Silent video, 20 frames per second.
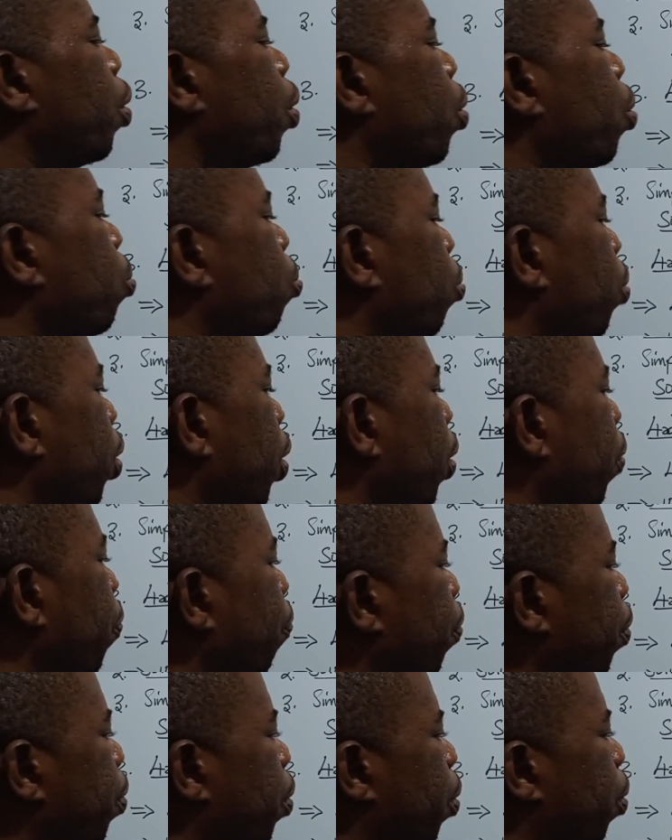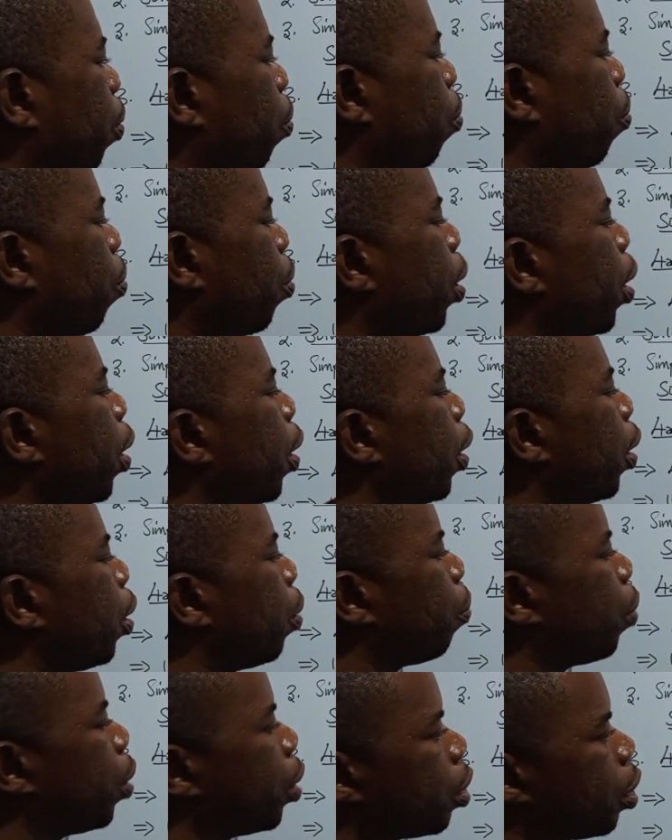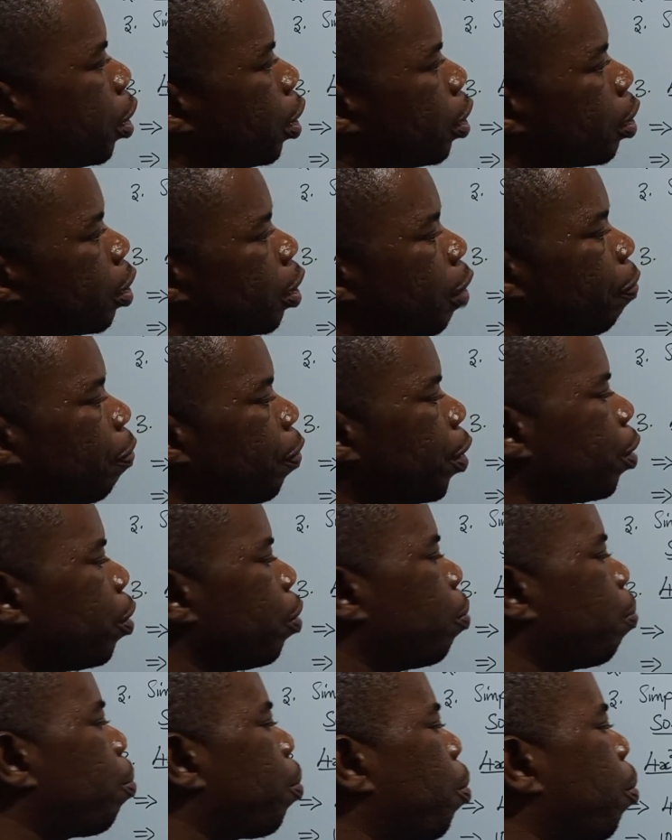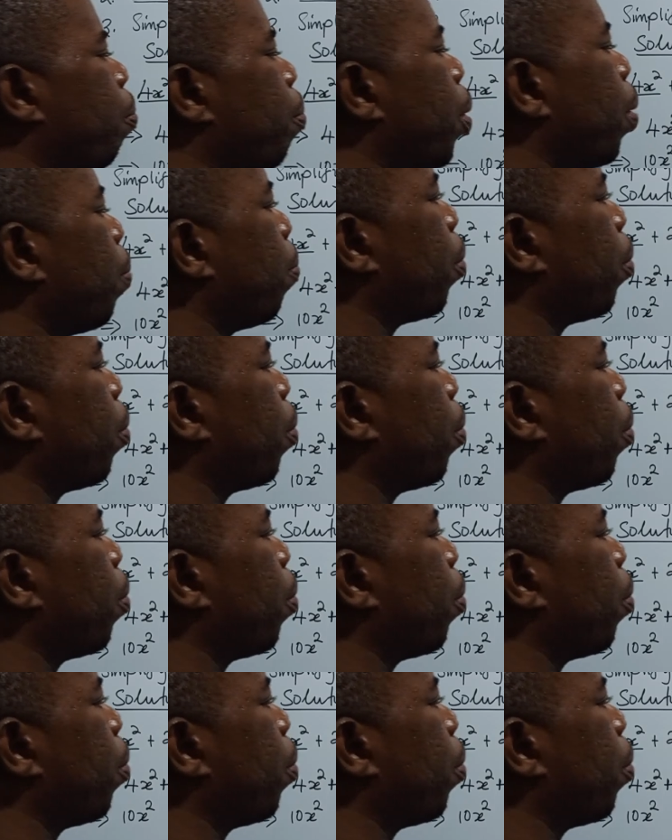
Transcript: So if the order in which is giving you problem,